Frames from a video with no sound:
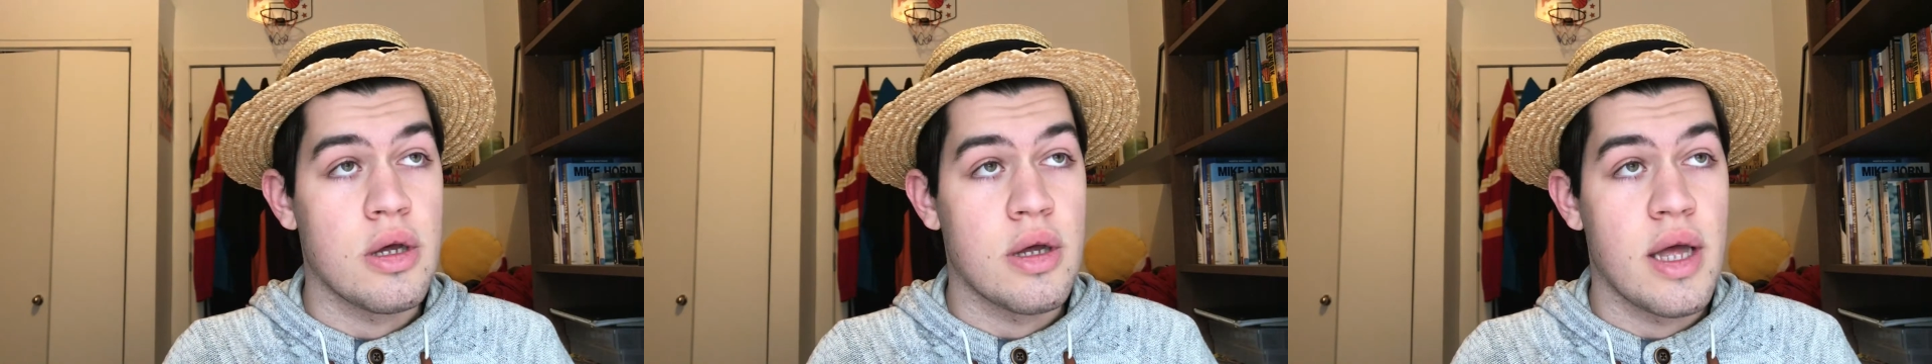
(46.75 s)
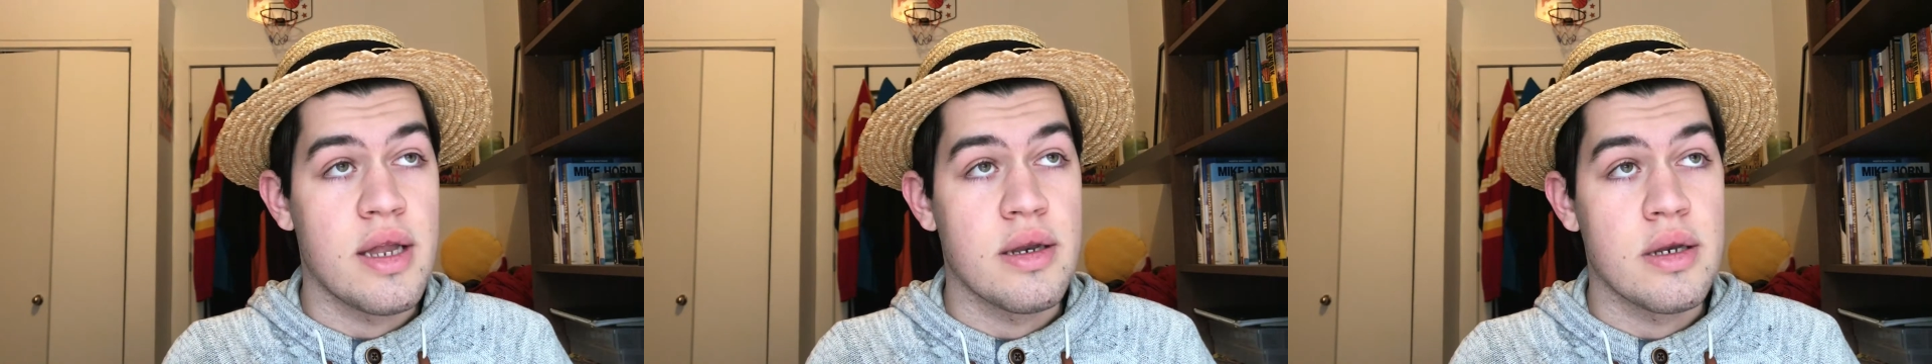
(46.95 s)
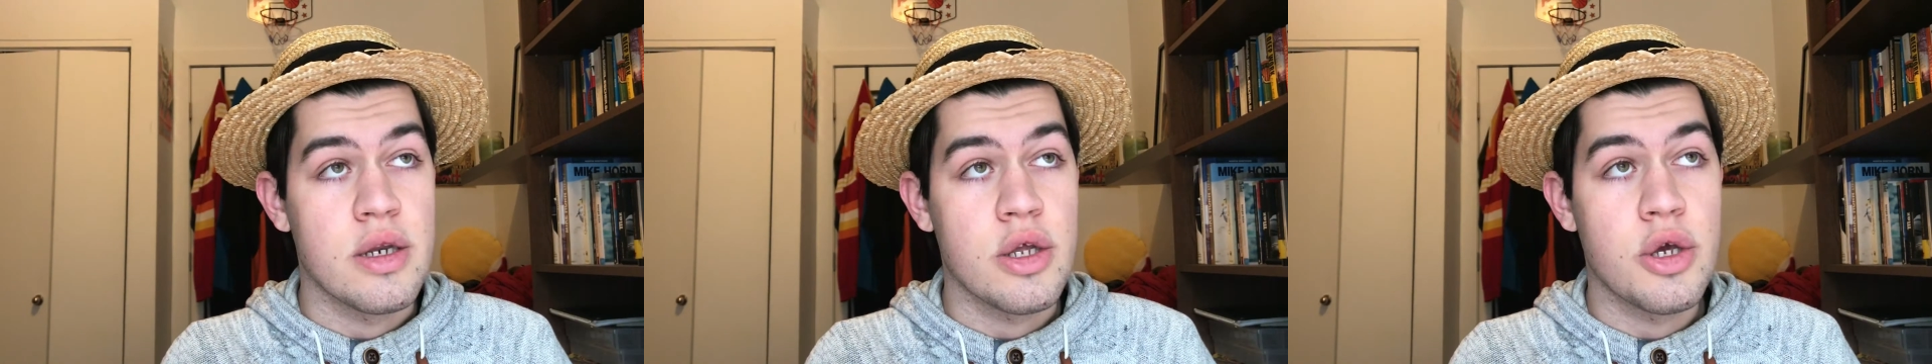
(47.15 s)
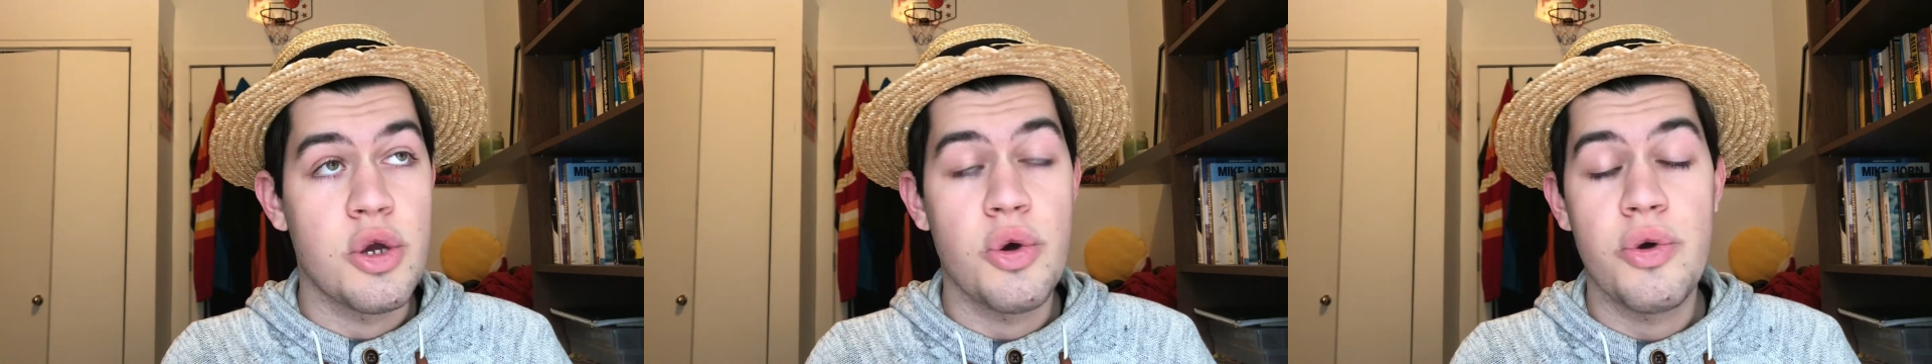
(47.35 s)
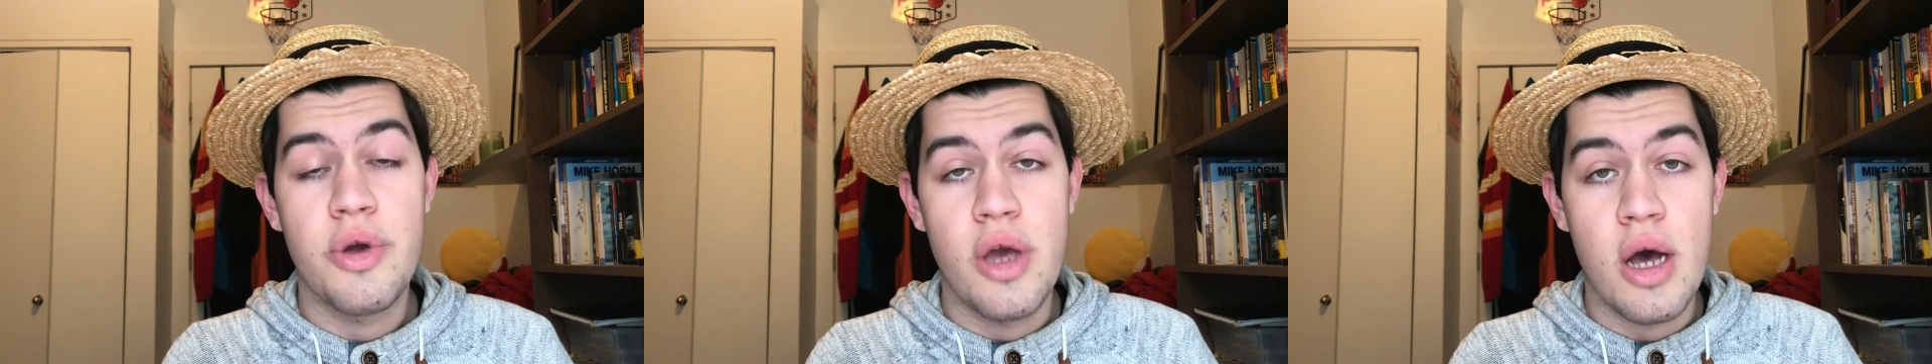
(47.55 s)
and
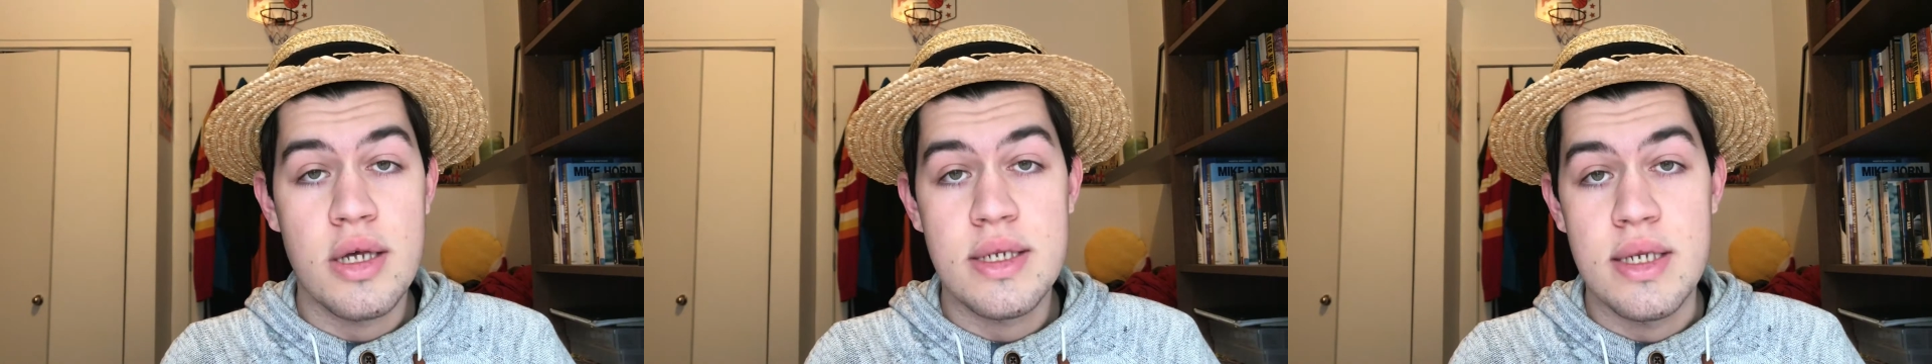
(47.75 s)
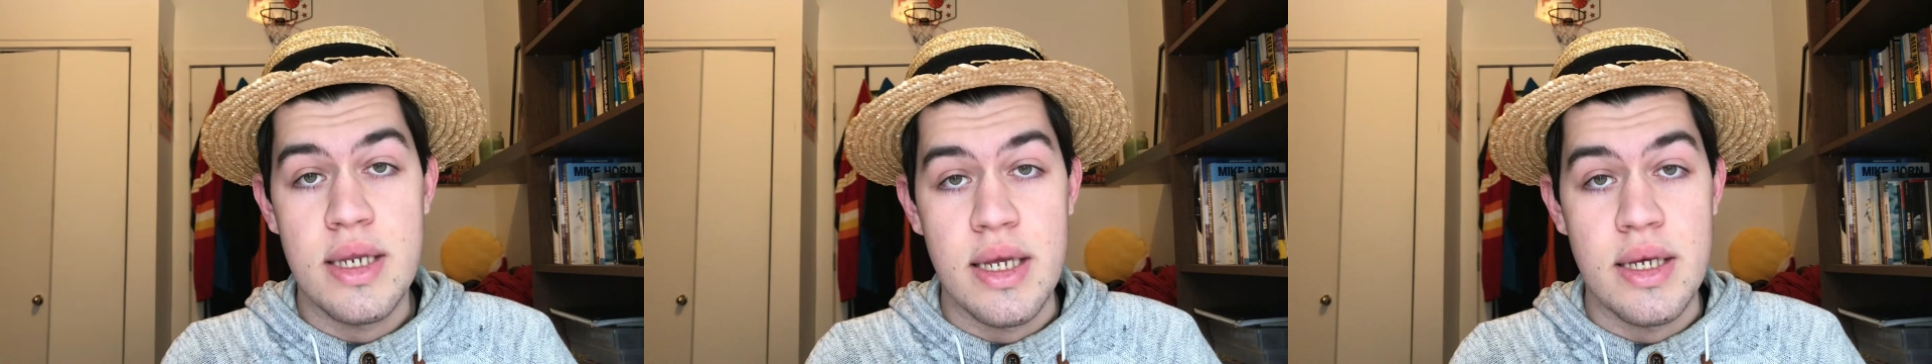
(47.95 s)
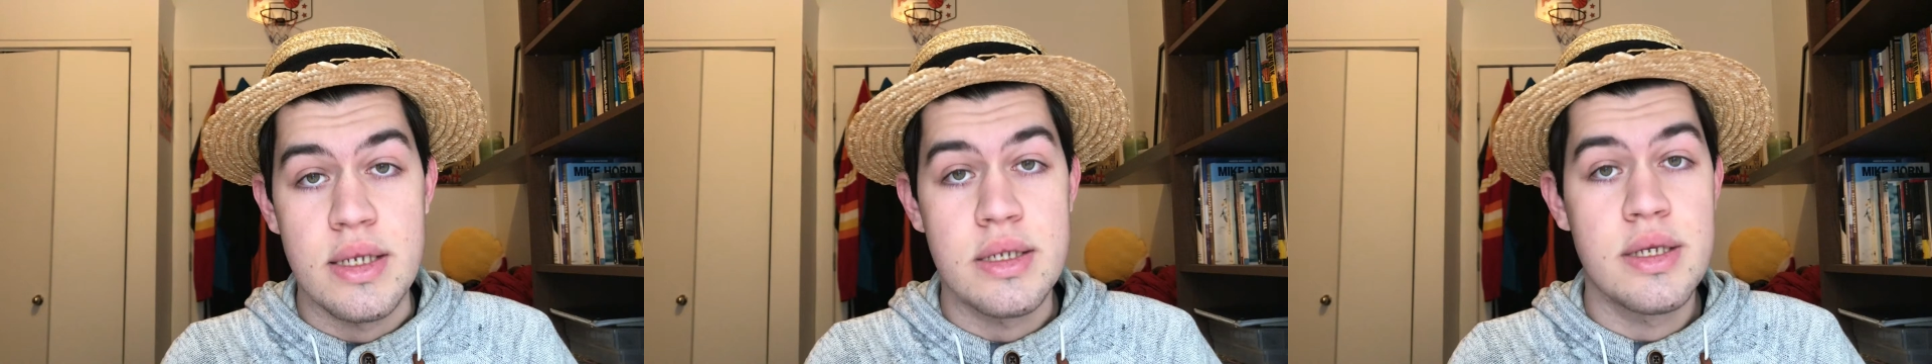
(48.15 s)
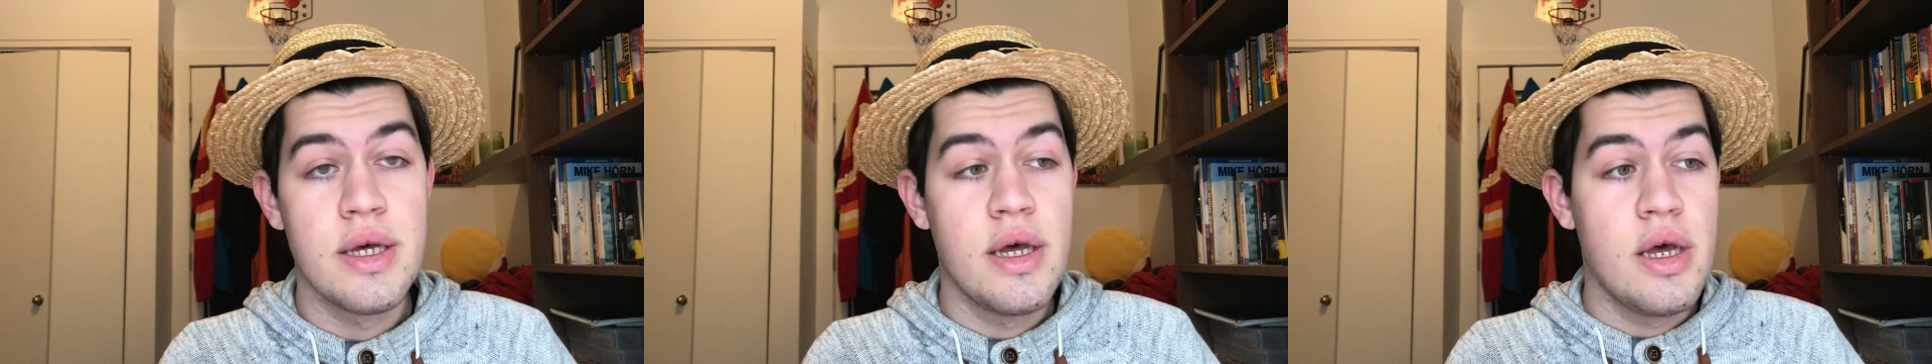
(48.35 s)
curiosities